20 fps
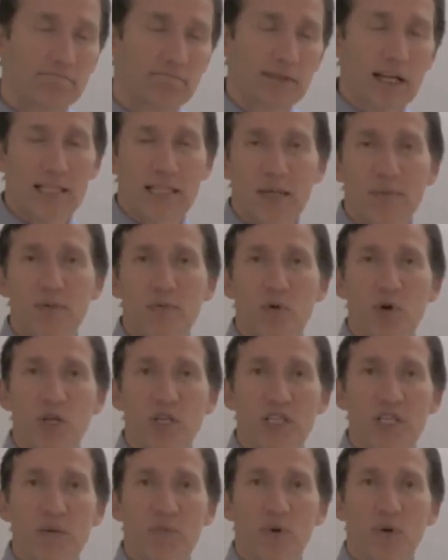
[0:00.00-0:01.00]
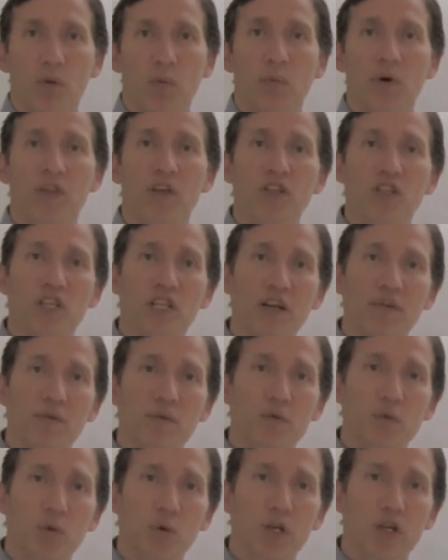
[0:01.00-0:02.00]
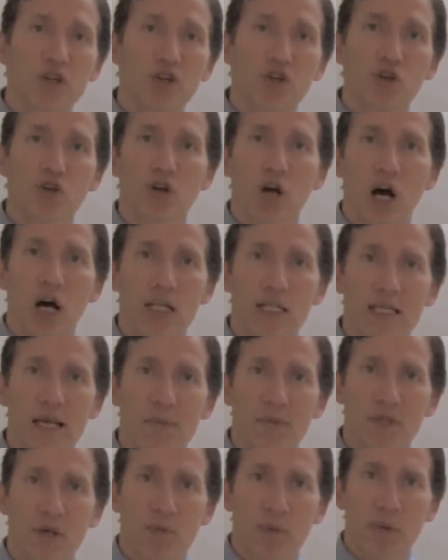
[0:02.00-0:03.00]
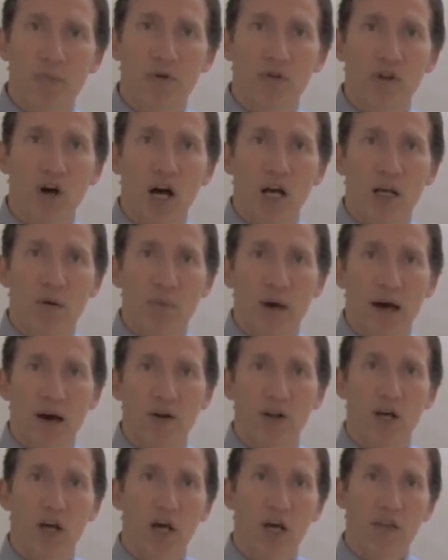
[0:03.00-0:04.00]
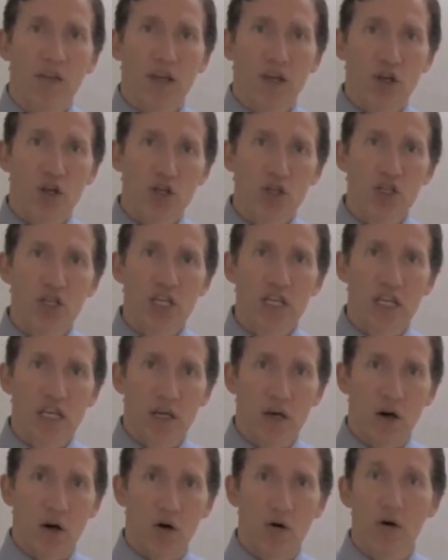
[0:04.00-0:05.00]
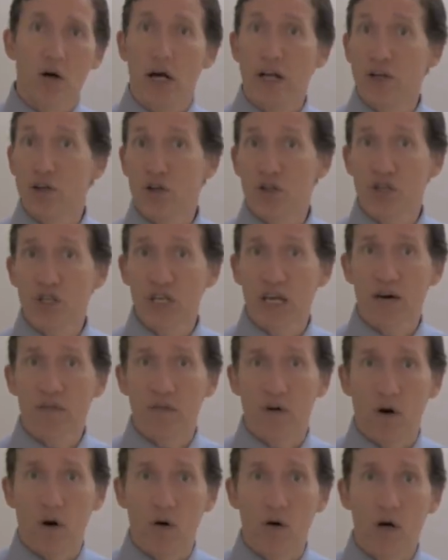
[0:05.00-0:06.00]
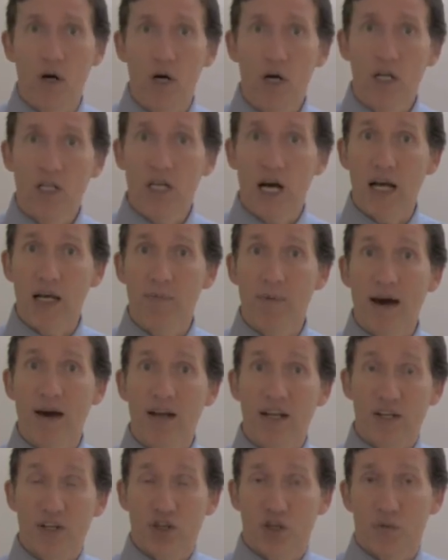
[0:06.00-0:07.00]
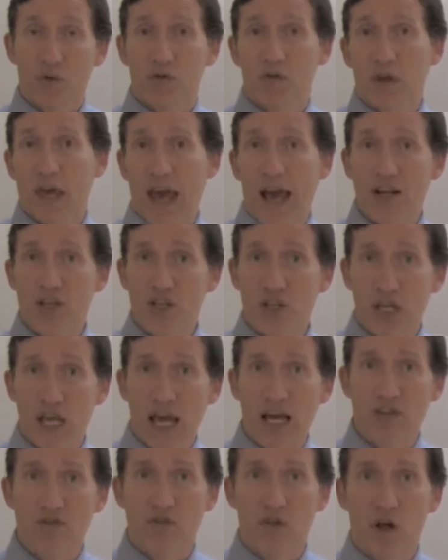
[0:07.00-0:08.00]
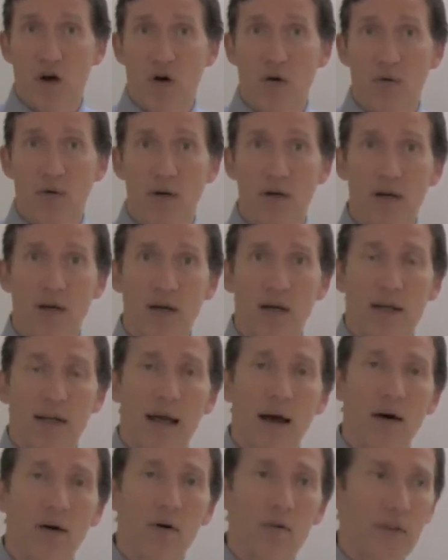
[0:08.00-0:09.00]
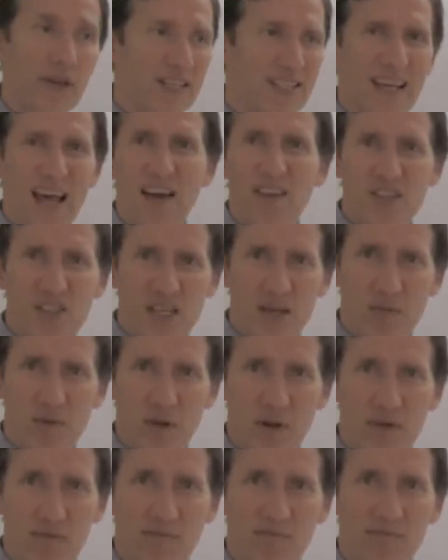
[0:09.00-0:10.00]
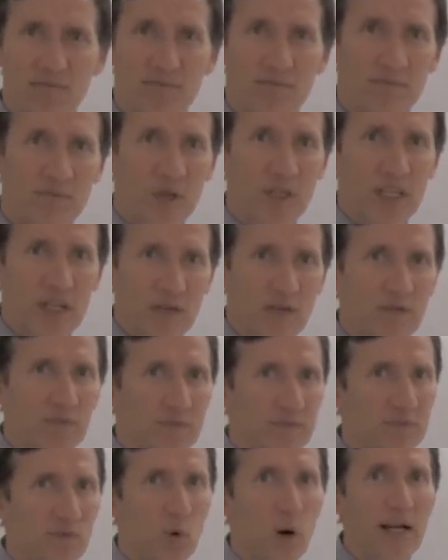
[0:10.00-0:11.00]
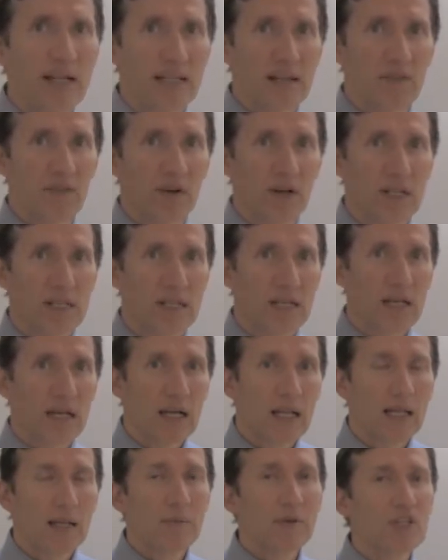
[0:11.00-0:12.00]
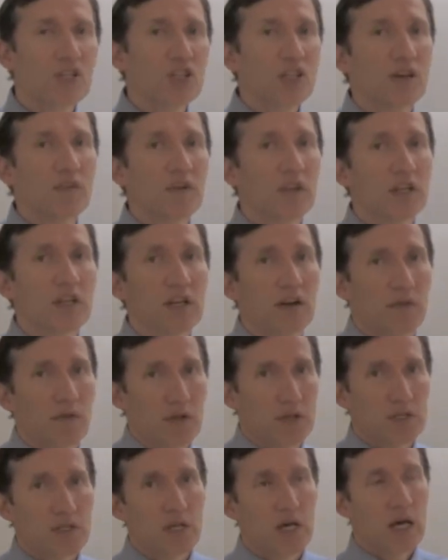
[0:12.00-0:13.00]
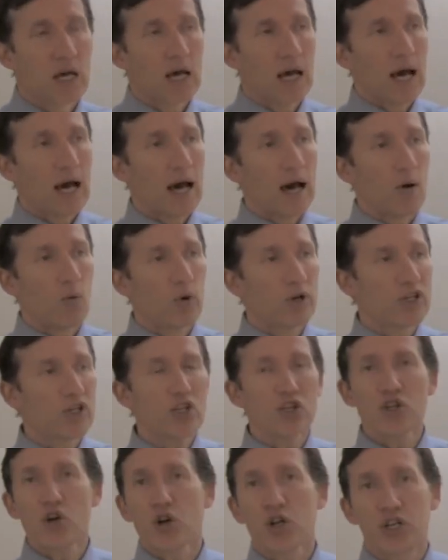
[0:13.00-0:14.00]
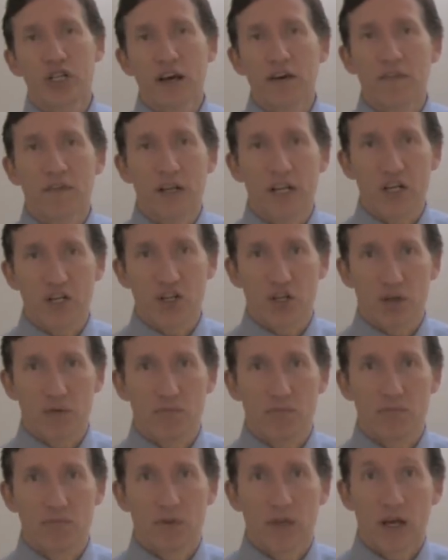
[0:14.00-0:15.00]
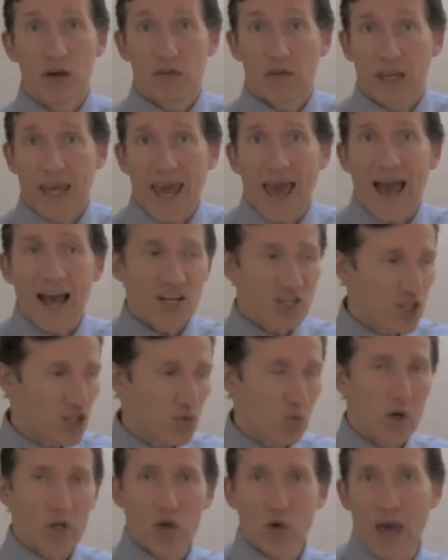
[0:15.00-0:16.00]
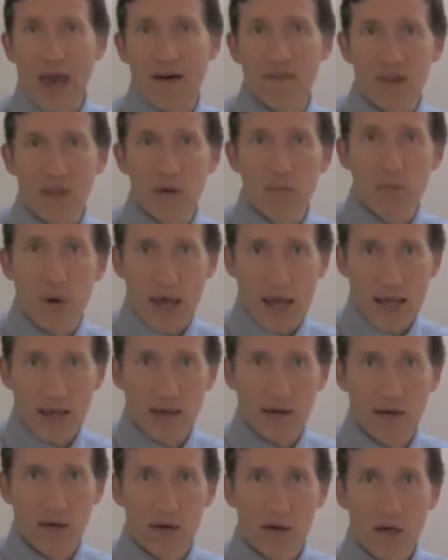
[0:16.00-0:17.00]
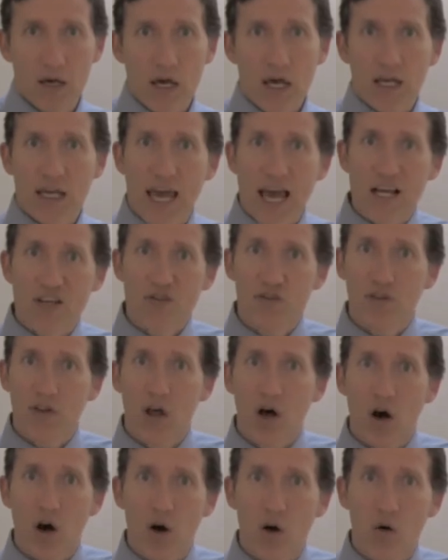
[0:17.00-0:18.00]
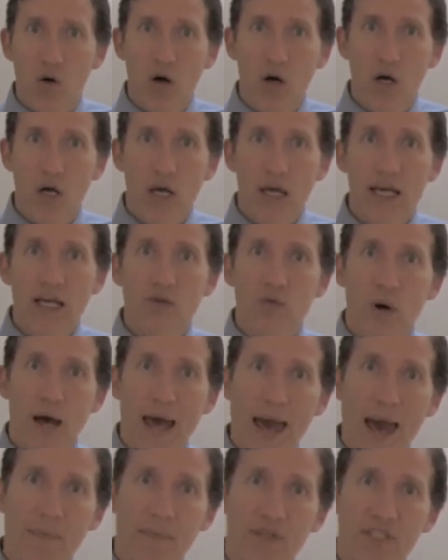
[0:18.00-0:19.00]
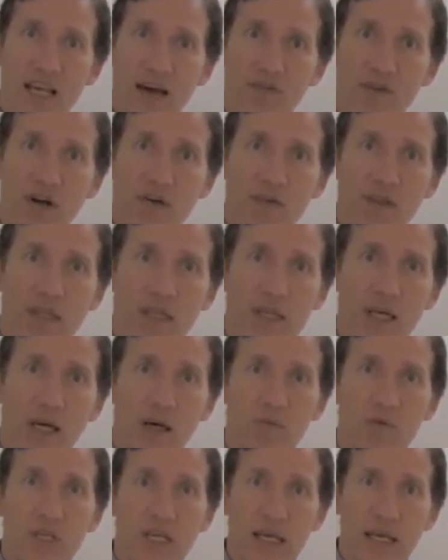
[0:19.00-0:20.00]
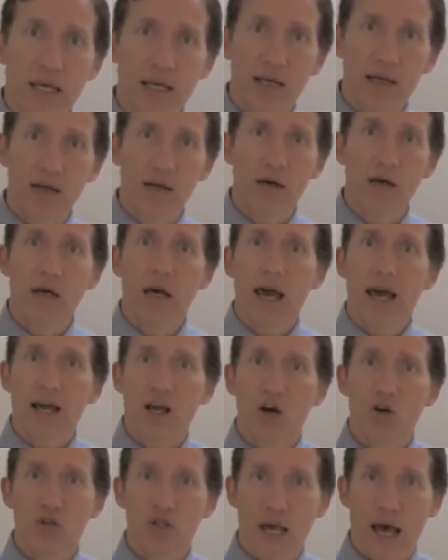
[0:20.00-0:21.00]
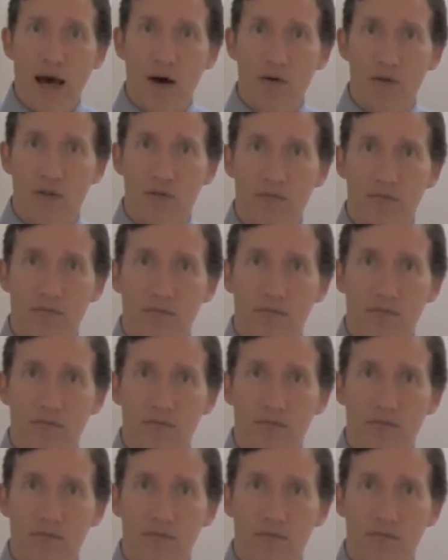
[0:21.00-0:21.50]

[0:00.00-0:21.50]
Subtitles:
That seems pretty simple, but there's a difference between two concepts that people talk about that your CEO and your CFO talk about in terms of cash and cash flow. Now, they sound similar, but they're quite different. Let me just give you the difference. We just showed a definition of cash is what you have in the bank. Cash flow is what happens after everything that comes in and goes out.